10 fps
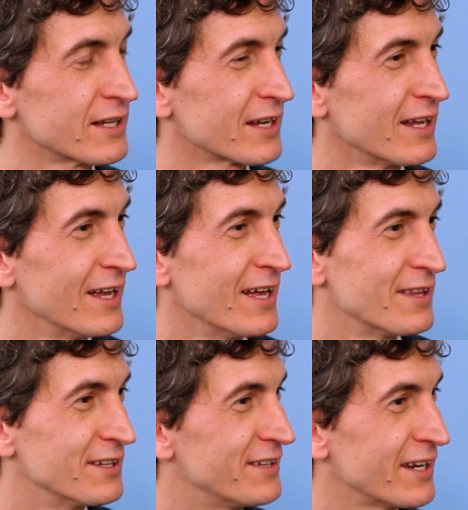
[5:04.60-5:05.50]
that
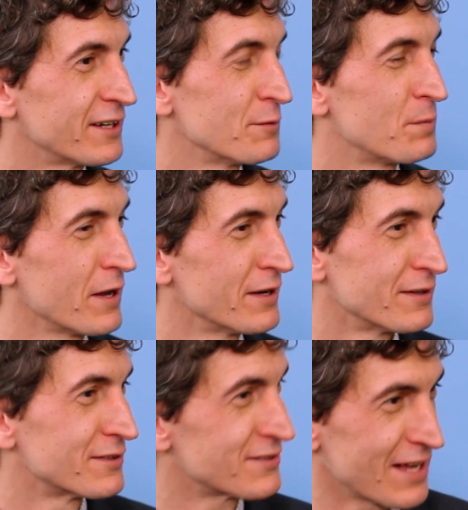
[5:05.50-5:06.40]
the data
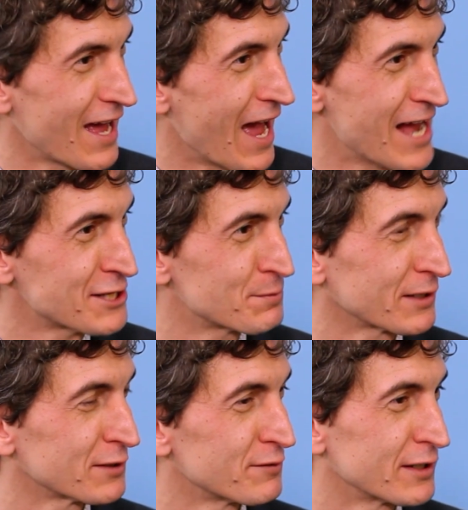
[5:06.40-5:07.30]
dependence
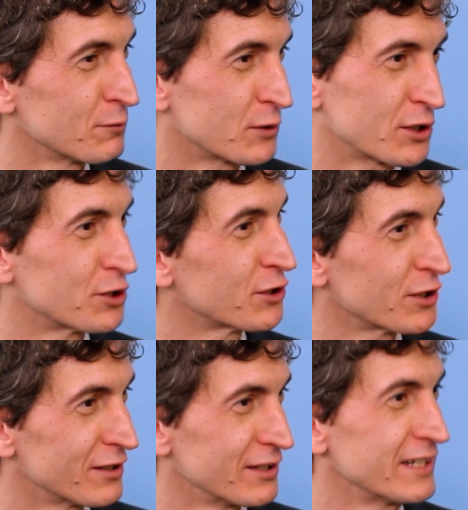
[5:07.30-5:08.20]
aspect of it
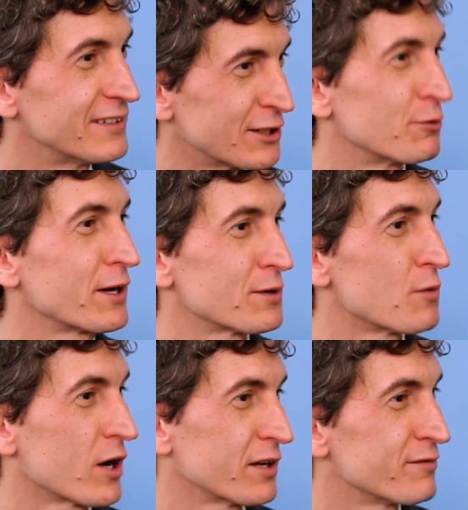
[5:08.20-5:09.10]
could lead to greater
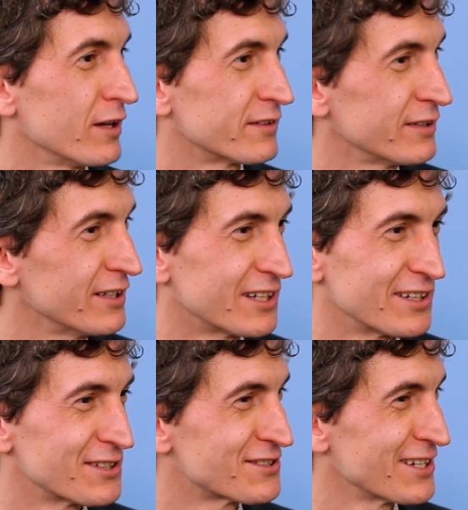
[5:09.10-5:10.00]
market volatility
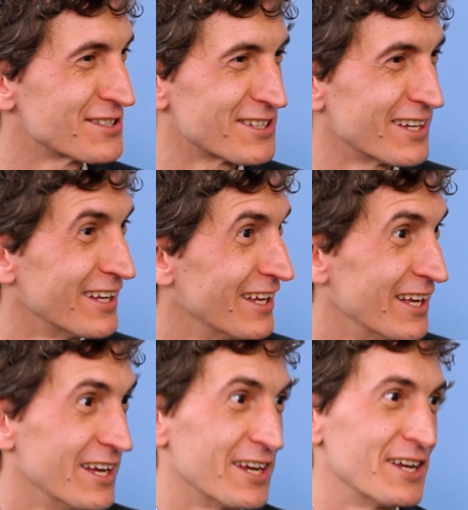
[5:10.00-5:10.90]
in the sense that,
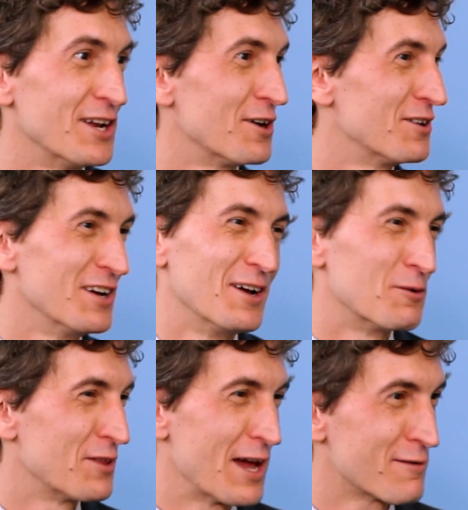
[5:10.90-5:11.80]
you know,
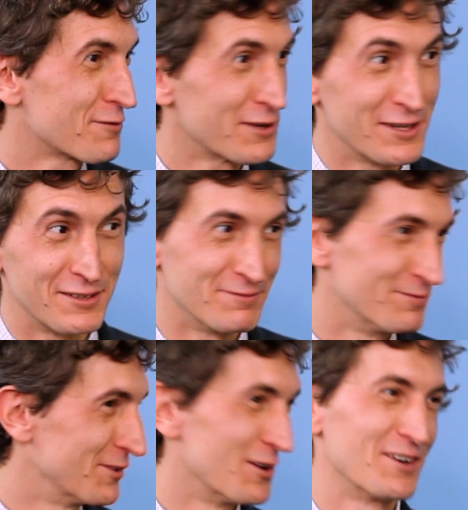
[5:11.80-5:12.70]
with every
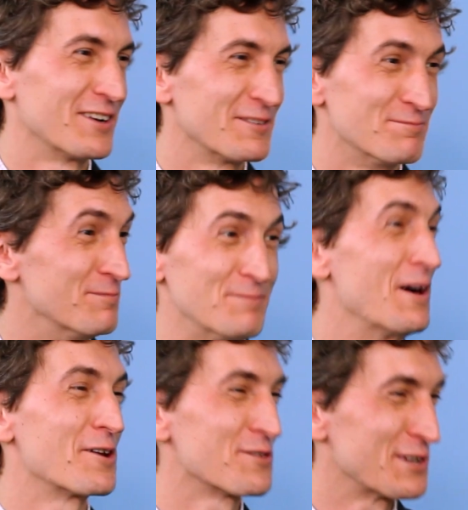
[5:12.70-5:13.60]

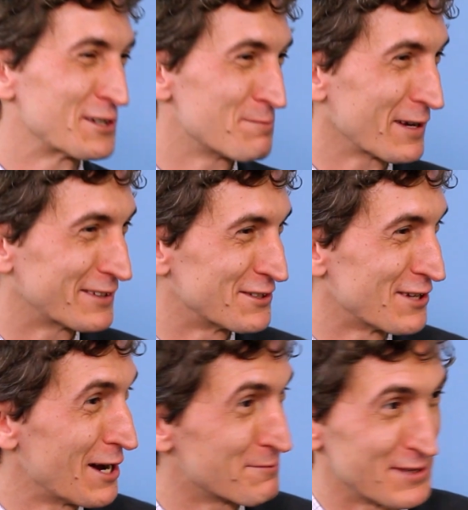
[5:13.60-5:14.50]
better than expected
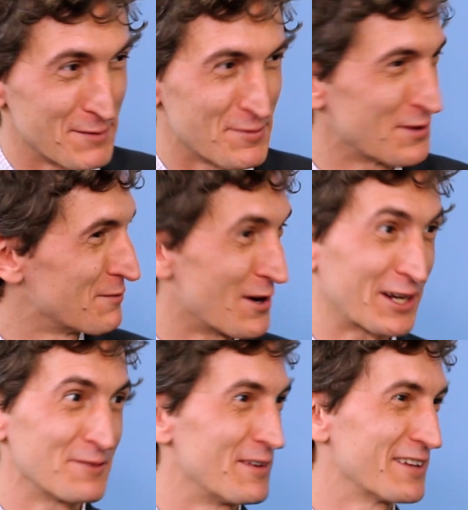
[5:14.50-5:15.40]
jobs number, the
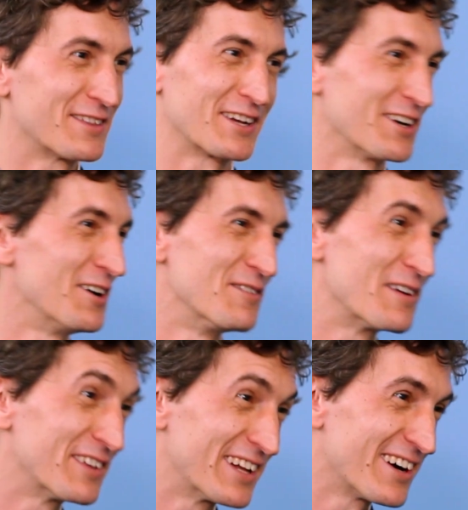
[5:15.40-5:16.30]
market might think, oh,
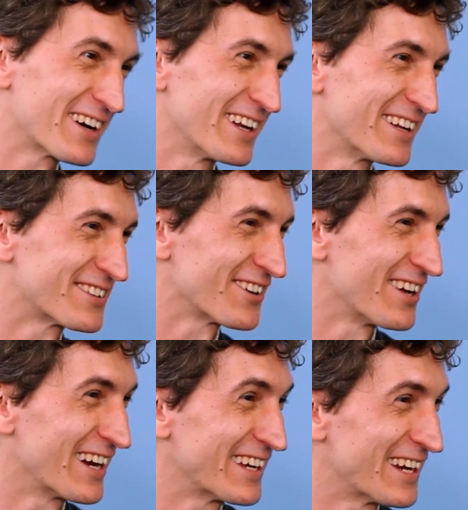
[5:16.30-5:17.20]
maybe they are going to start
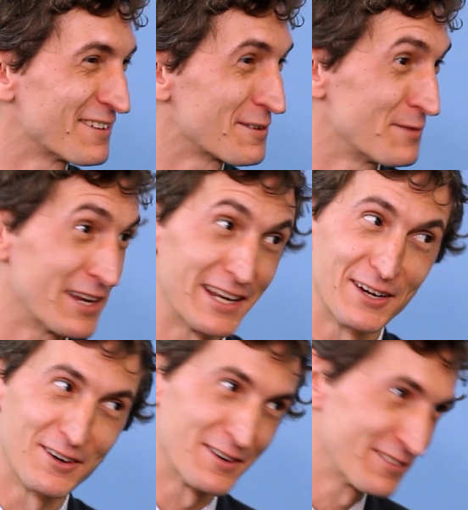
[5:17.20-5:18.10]
hiking every
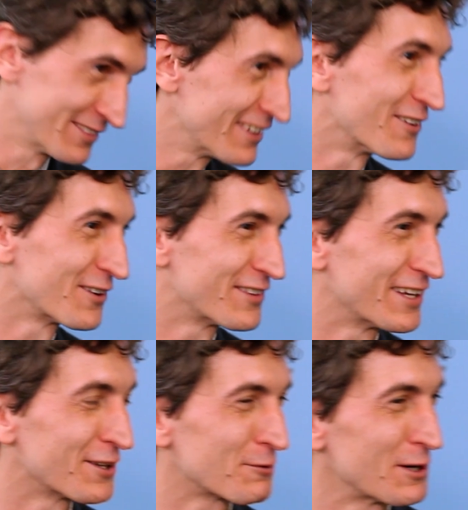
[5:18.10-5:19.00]
meeting, or
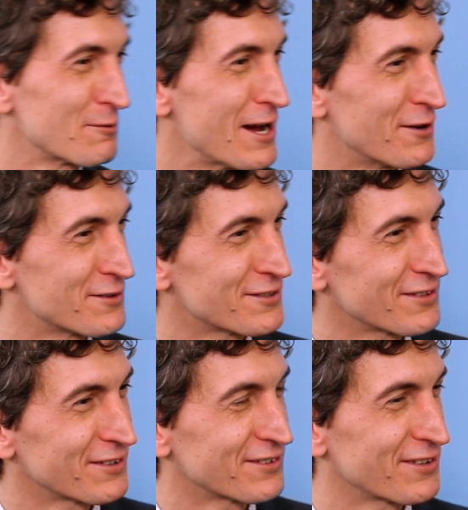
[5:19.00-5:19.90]
the other way around. Is
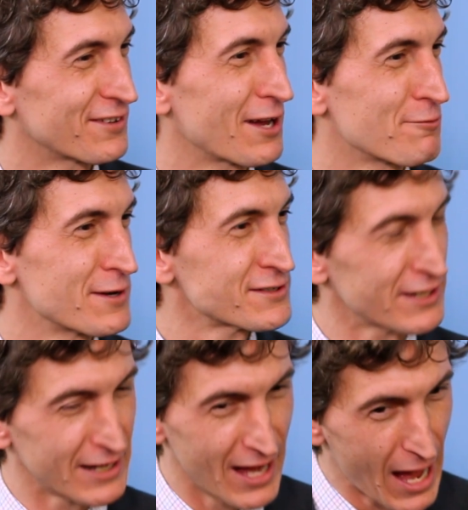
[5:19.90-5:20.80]
there that risk?
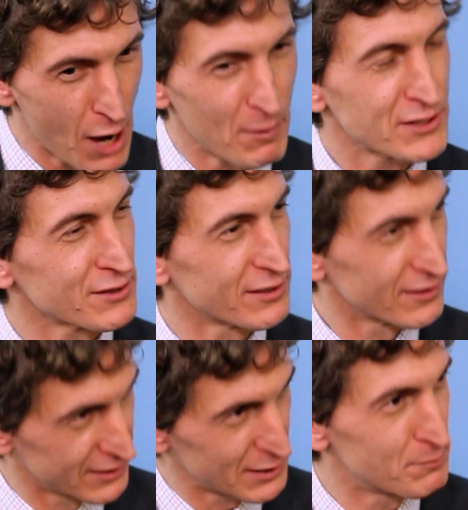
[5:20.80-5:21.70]
And how much of
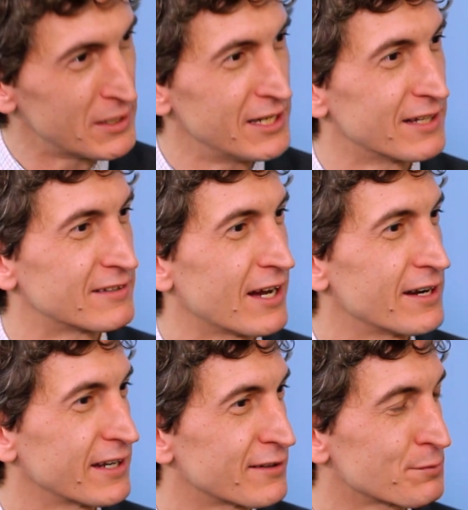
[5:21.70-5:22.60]
the immediate
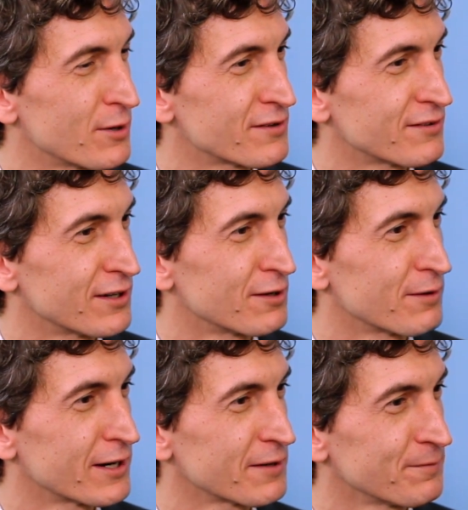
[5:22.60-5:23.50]
tightening is priced in
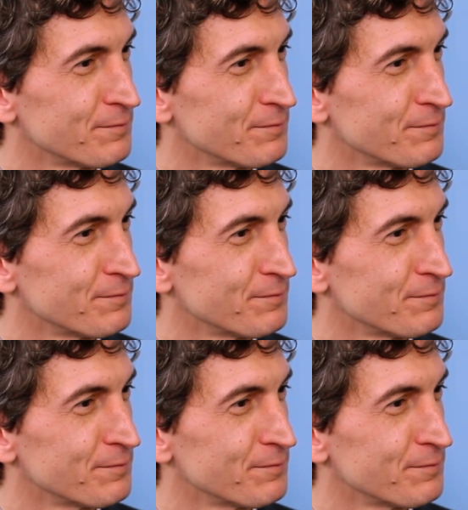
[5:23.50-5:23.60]
already?